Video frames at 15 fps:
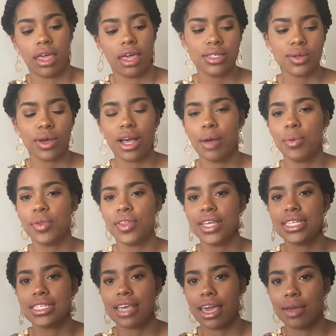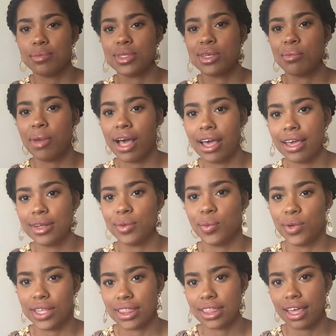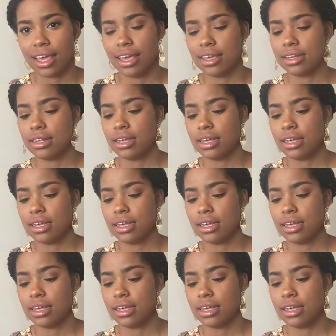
So a couple things came to mind with that.